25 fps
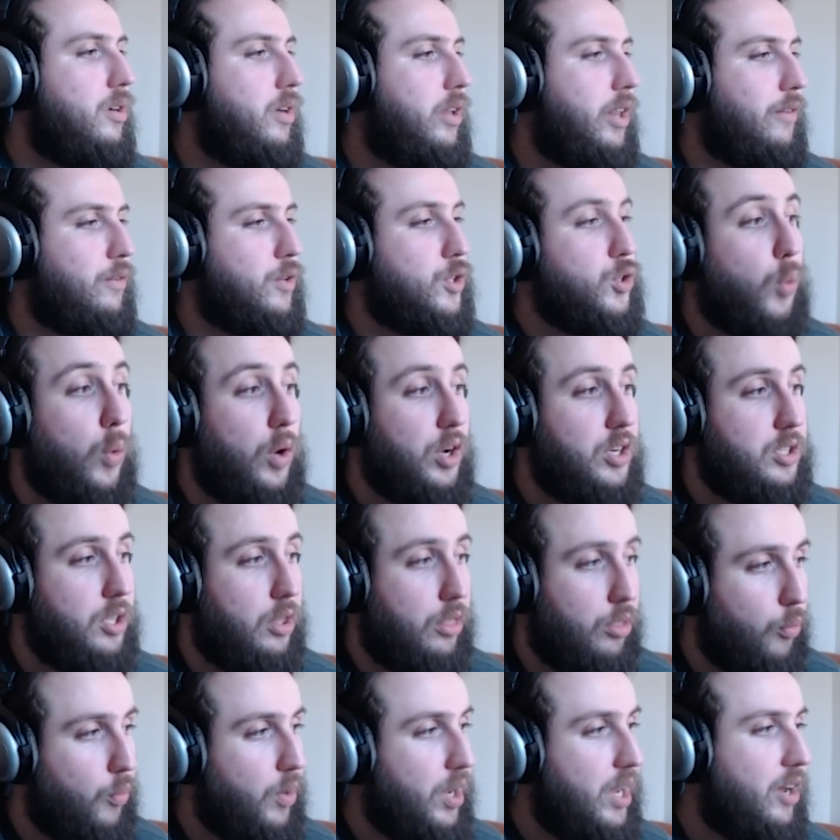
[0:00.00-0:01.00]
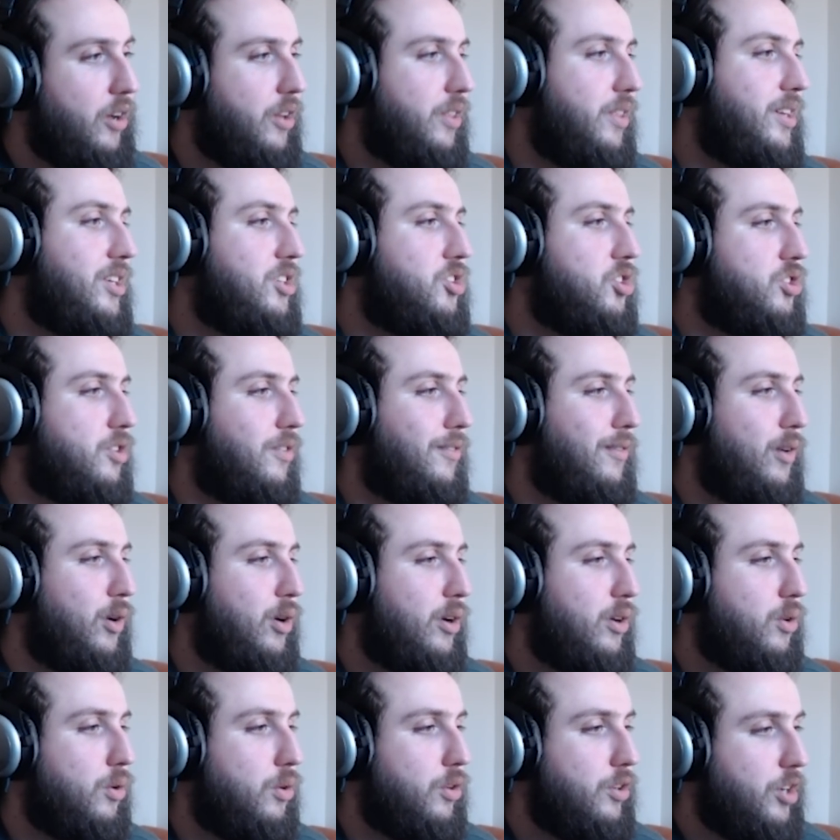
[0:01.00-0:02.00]
Levels 1 to 3 unleashes a
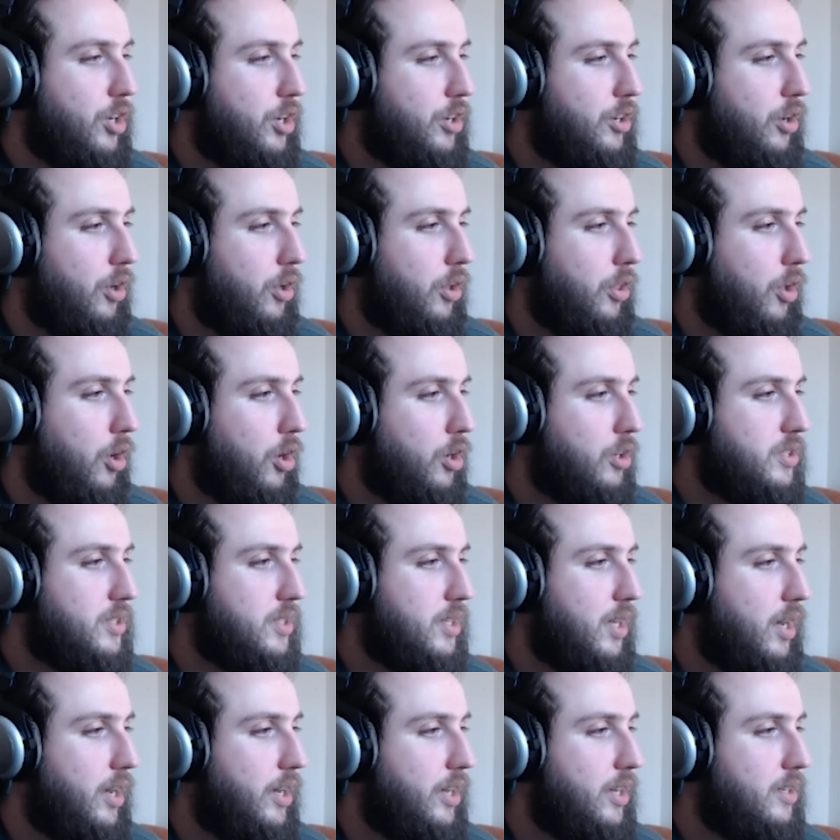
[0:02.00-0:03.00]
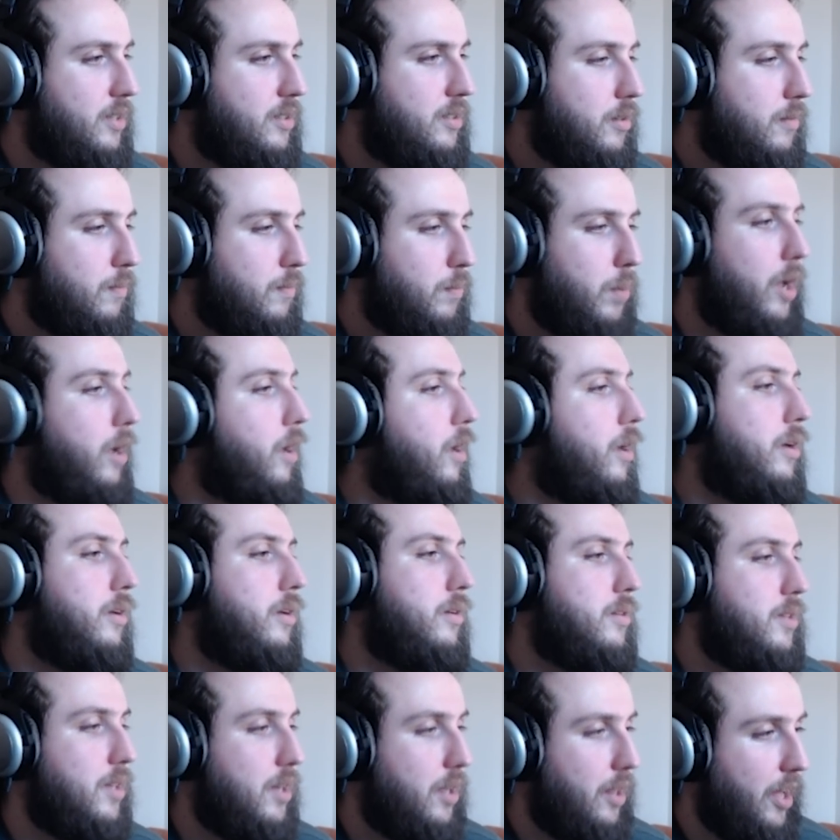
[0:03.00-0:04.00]
vertical cut alongside
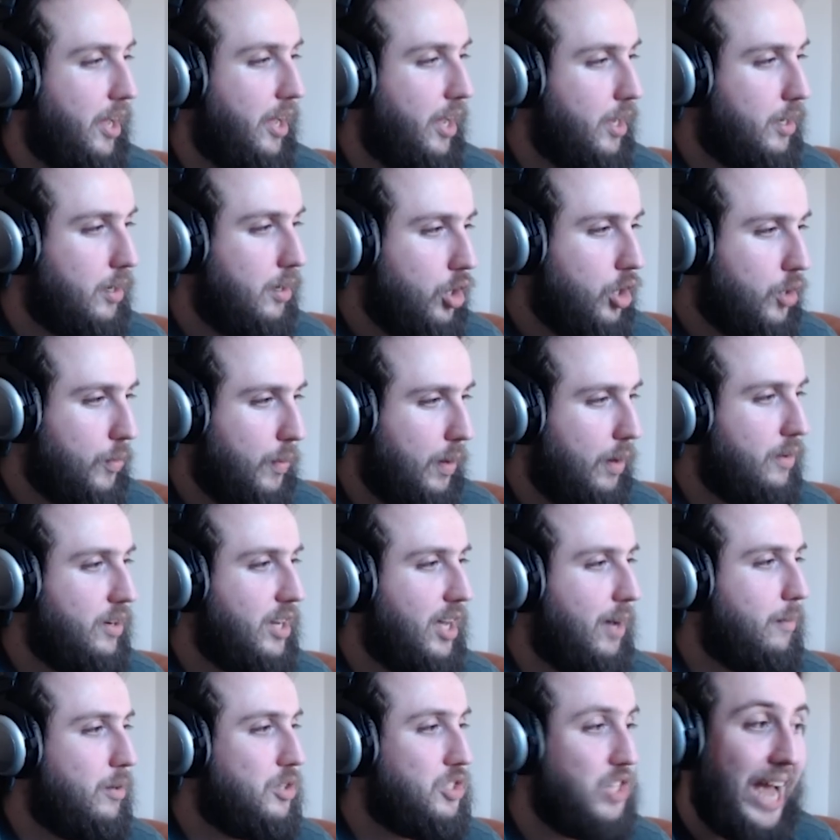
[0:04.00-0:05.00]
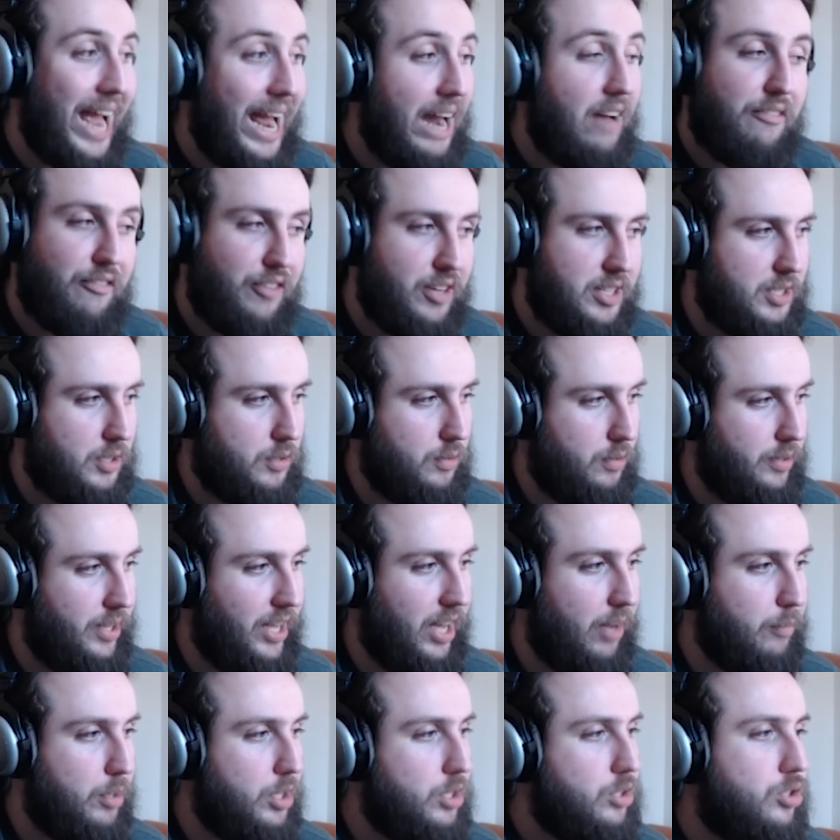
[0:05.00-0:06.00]
dealing cryo damage and physical
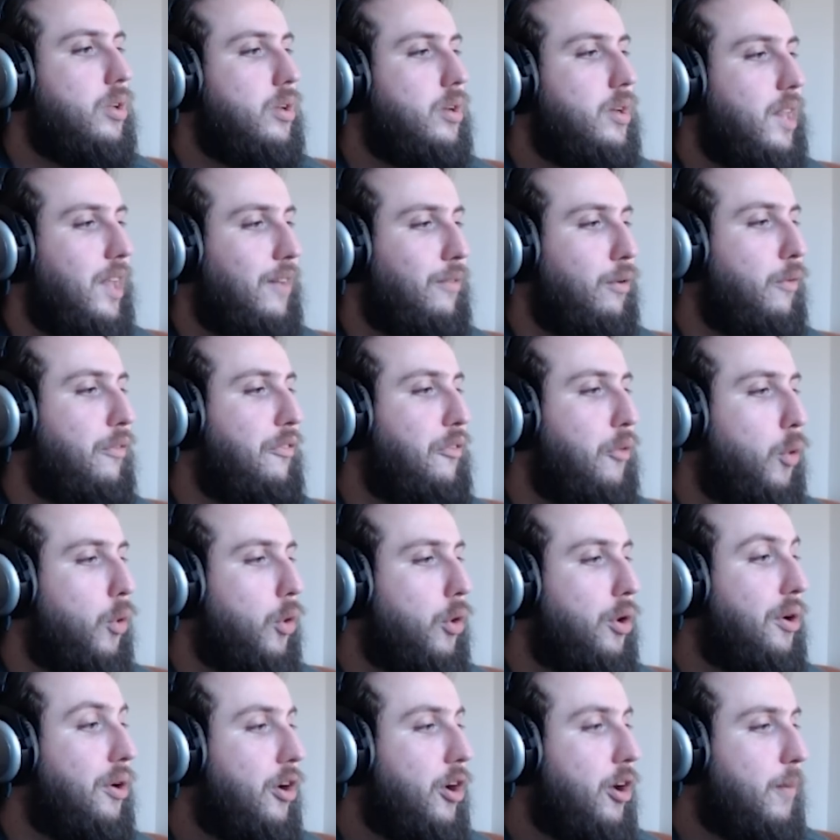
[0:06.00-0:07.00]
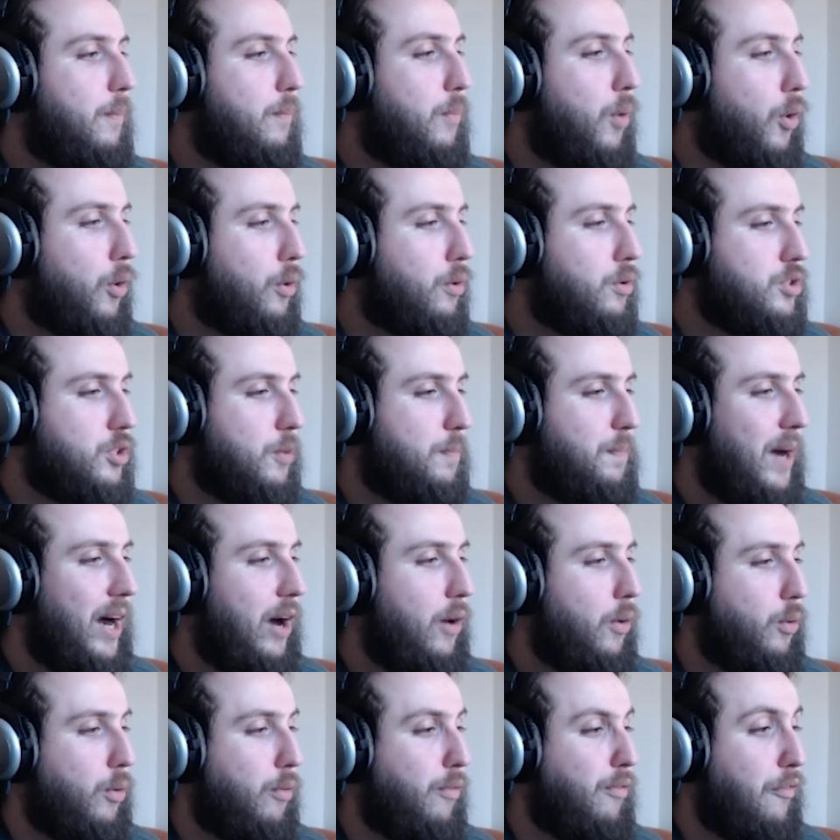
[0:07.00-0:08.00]
damage. Level 4 borrows the
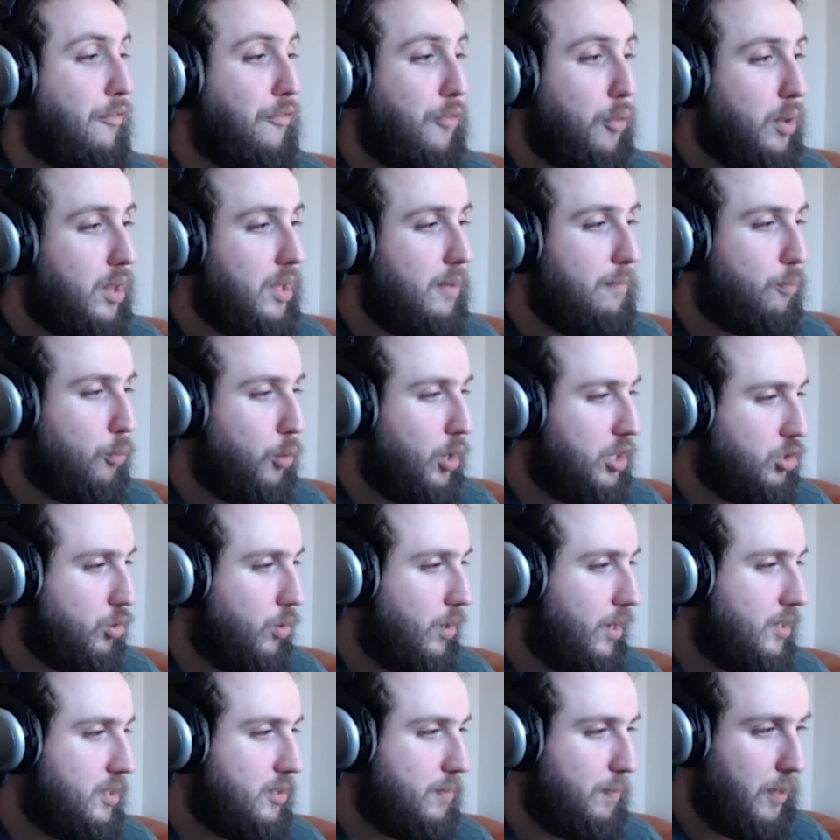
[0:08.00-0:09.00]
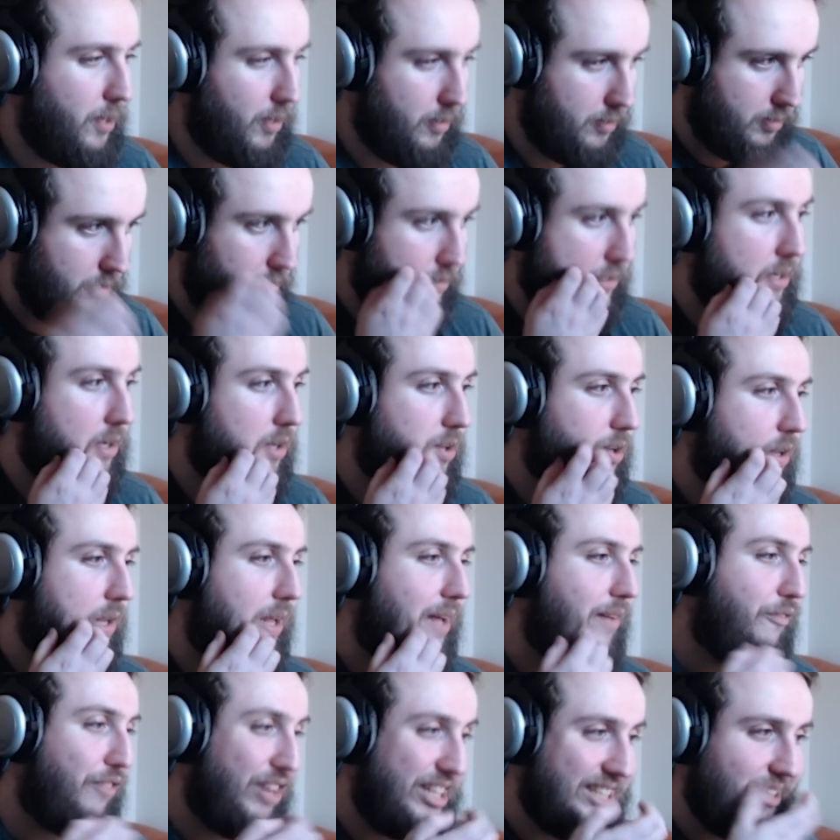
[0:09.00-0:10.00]
power of a fully pressurized pipe to
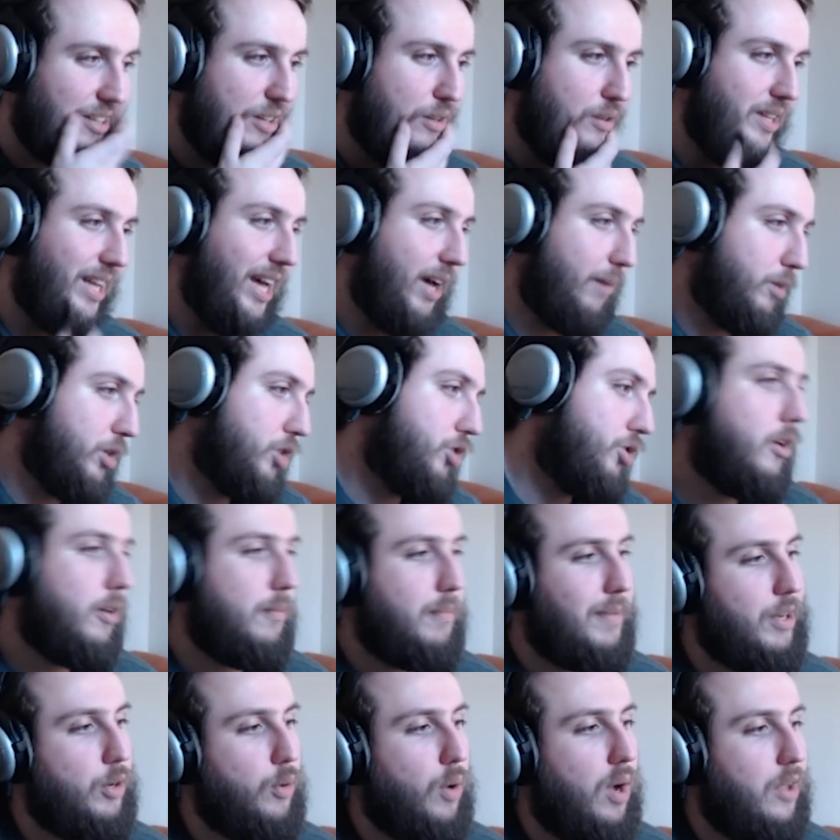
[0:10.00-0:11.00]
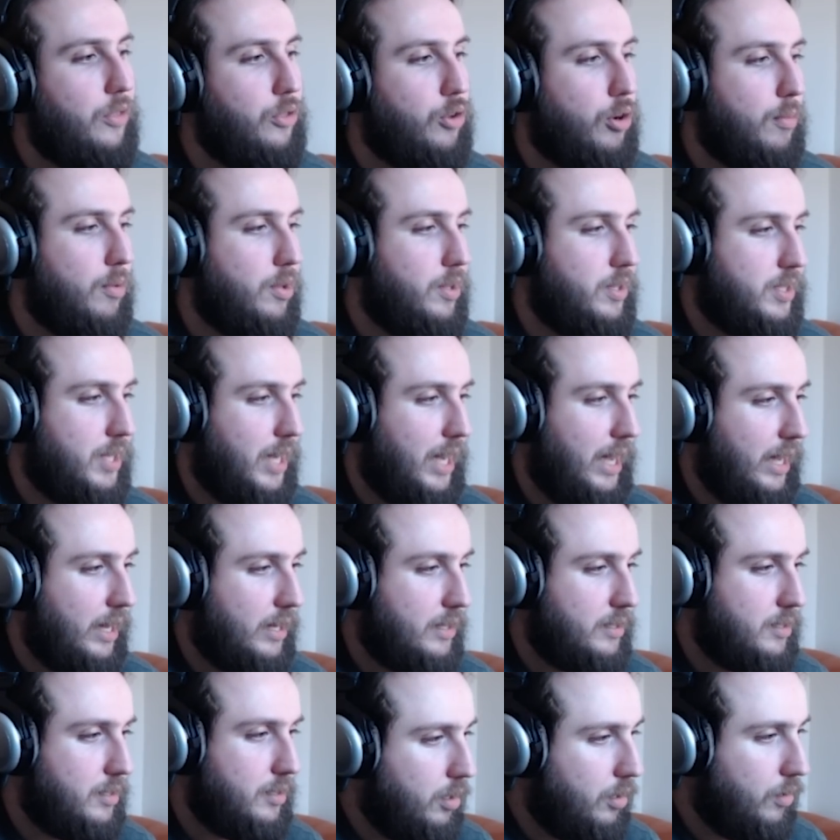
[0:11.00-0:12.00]
deal physical damage. Meanwhile, normal
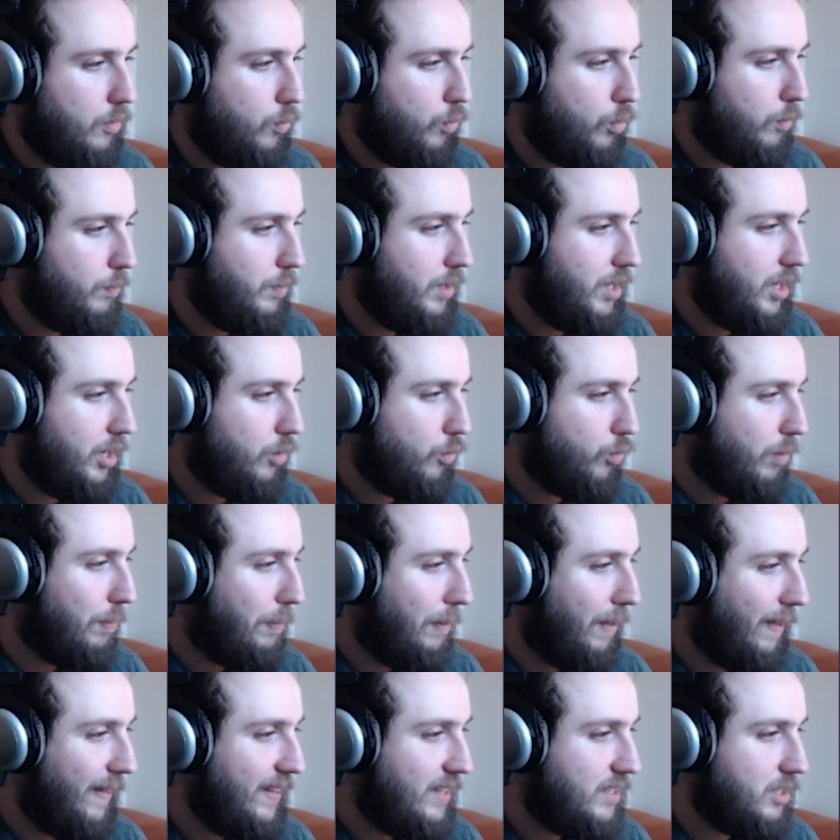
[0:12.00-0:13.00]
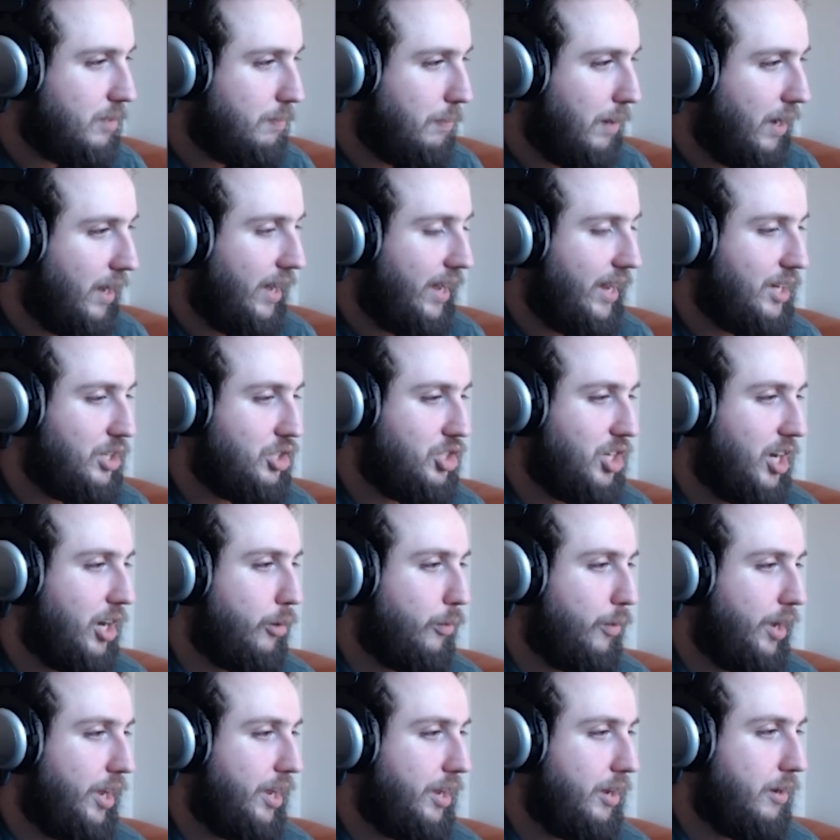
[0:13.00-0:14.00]
attacks will be replaced by
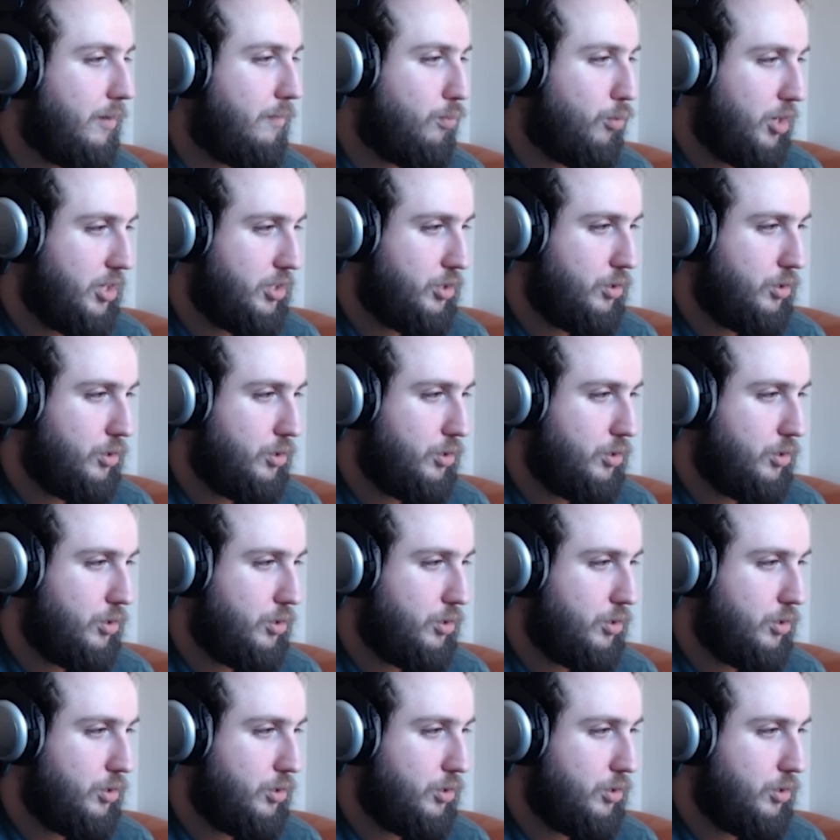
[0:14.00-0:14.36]
Shattering Pressure.